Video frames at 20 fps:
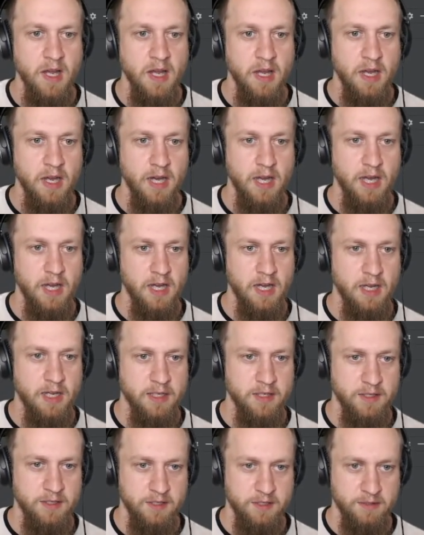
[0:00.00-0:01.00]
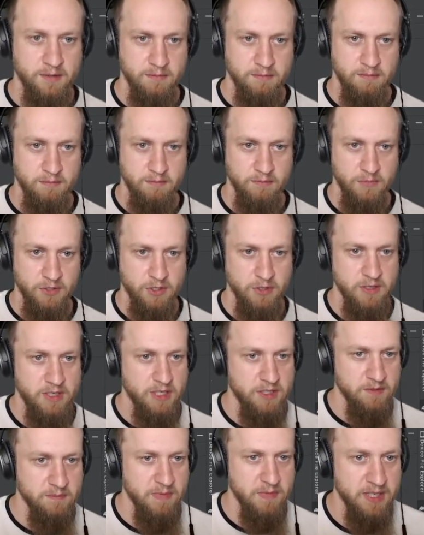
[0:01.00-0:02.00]
and so it
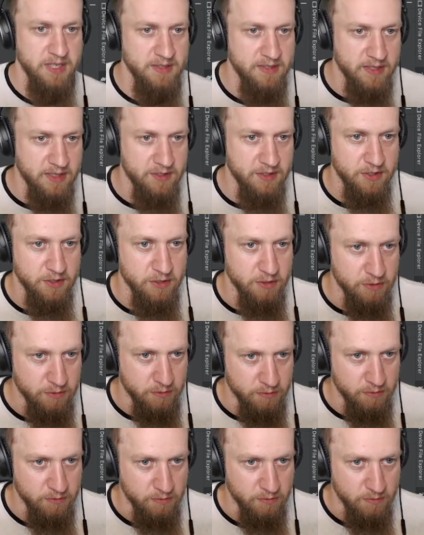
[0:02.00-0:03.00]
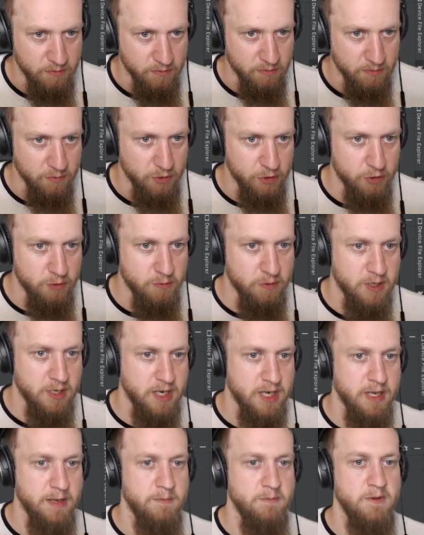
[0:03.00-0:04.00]
doesn't make sense to do what I
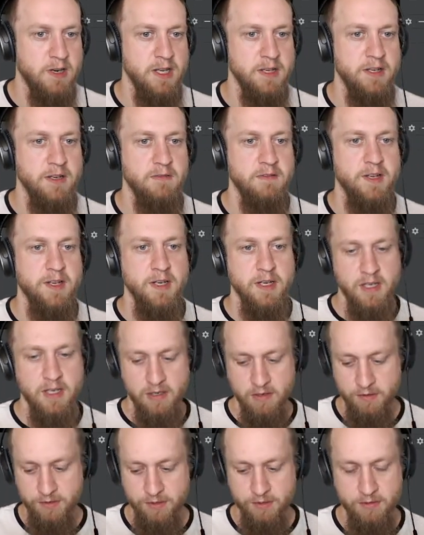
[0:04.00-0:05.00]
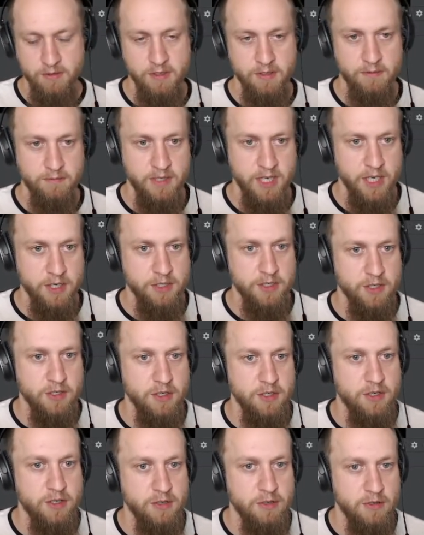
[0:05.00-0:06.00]
am writing right now to attach it
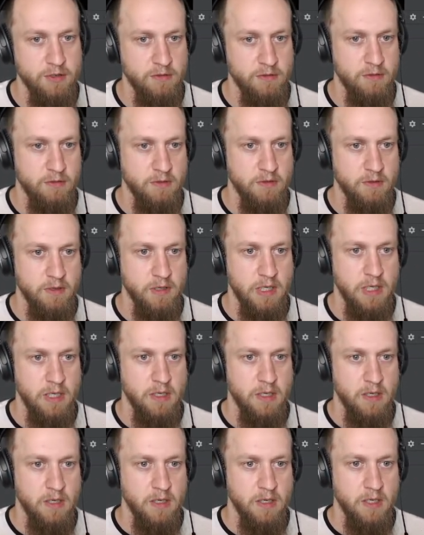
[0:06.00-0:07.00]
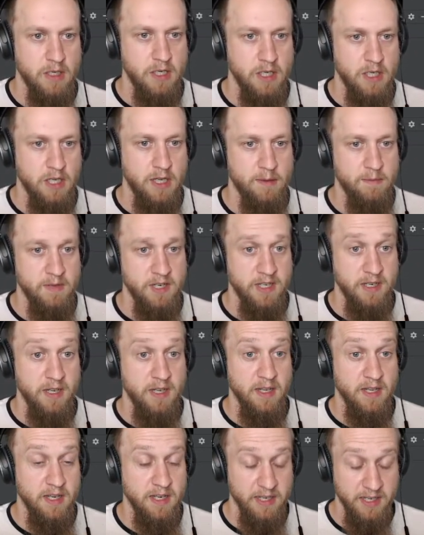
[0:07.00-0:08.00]
to
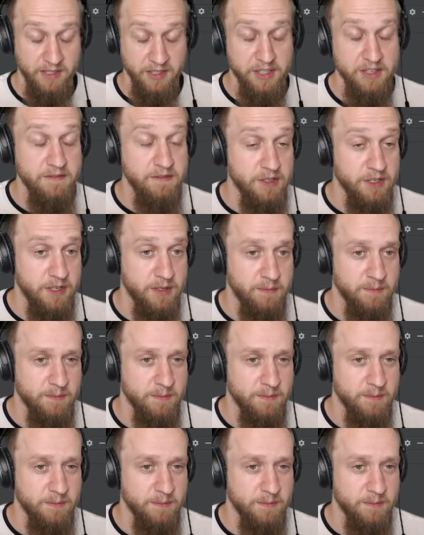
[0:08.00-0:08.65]
an activity.